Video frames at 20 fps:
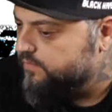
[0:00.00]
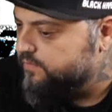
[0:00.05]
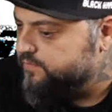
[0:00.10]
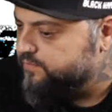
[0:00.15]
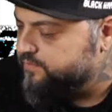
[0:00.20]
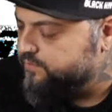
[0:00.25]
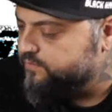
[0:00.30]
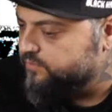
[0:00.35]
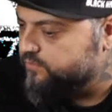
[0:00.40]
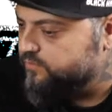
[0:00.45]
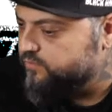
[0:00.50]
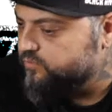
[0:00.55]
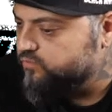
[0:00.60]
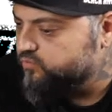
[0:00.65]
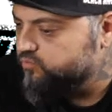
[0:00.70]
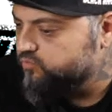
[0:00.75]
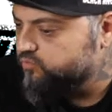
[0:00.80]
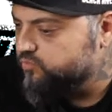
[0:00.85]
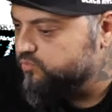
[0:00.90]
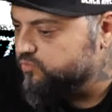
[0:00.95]

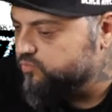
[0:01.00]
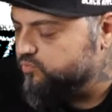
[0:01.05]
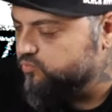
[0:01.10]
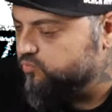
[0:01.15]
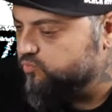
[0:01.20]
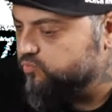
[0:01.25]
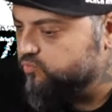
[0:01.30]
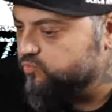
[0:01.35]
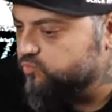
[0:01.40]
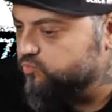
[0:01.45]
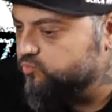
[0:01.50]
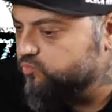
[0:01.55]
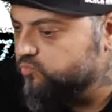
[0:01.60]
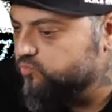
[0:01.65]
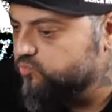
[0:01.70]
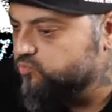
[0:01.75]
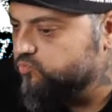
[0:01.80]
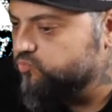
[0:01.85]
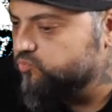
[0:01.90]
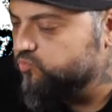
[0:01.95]

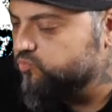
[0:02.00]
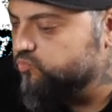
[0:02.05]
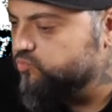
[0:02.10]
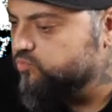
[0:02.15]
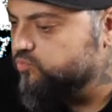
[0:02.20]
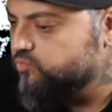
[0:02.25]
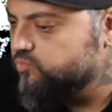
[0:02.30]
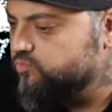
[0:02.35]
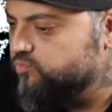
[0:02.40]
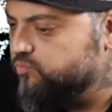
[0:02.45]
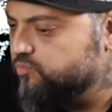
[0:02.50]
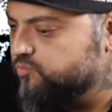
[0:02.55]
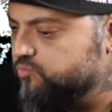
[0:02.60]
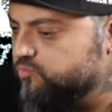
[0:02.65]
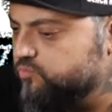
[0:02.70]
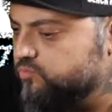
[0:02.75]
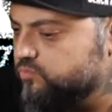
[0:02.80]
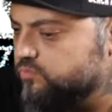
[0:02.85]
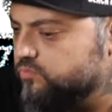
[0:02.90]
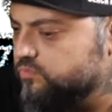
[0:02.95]

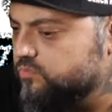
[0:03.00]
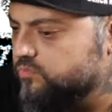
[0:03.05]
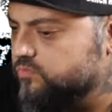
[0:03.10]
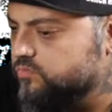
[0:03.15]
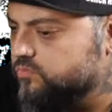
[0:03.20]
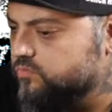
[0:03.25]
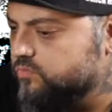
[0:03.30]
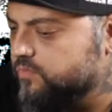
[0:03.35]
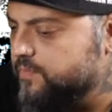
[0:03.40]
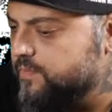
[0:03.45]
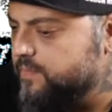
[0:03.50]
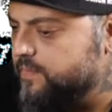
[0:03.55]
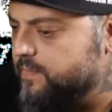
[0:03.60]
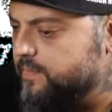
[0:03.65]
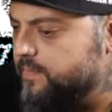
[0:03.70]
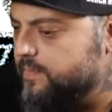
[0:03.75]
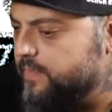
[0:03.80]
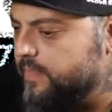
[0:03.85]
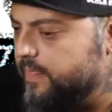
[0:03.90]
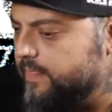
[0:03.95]

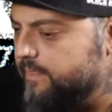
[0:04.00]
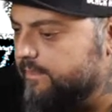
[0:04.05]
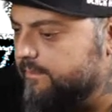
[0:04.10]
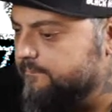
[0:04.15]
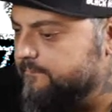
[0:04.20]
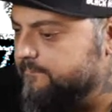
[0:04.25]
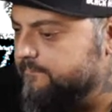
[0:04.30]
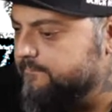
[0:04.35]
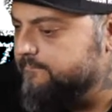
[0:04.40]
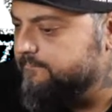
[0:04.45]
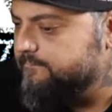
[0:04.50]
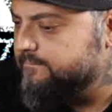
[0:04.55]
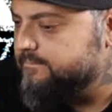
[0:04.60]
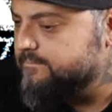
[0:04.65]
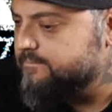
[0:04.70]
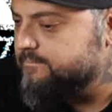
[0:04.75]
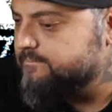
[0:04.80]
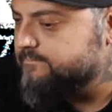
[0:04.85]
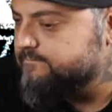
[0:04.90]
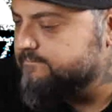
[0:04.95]

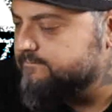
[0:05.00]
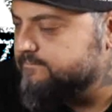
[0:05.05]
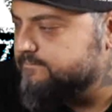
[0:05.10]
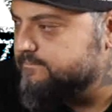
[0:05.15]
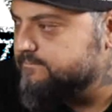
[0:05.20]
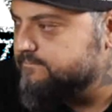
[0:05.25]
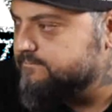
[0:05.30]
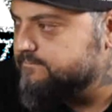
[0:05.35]
(silent)